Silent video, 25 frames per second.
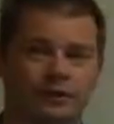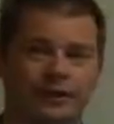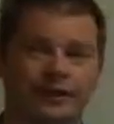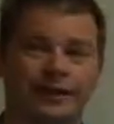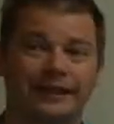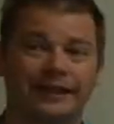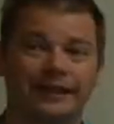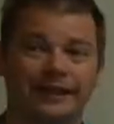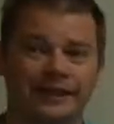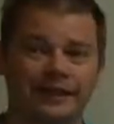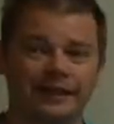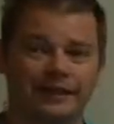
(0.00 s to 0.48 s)

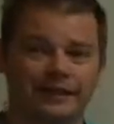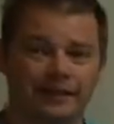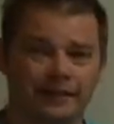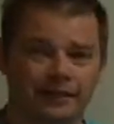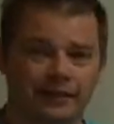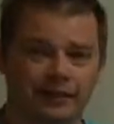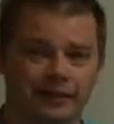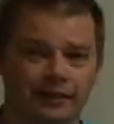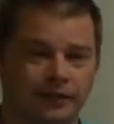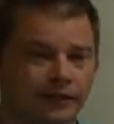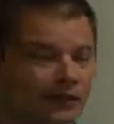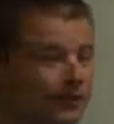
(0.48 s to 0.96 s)

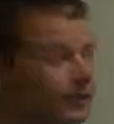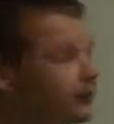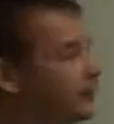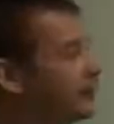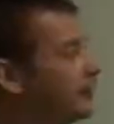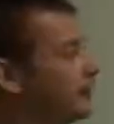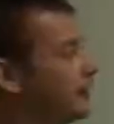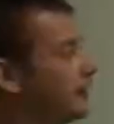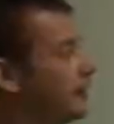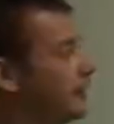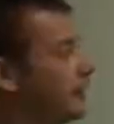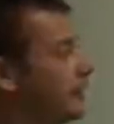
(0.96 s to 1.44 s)
encasing the
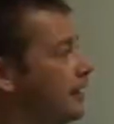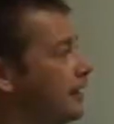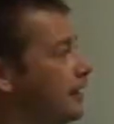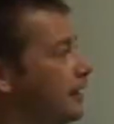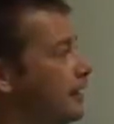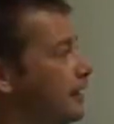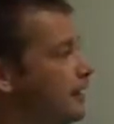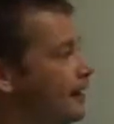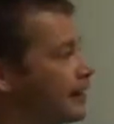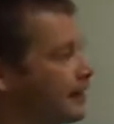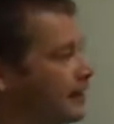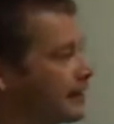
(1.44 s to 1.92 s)
Earth,
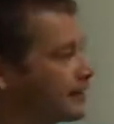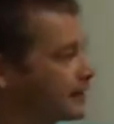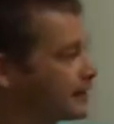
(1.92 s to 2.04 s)
and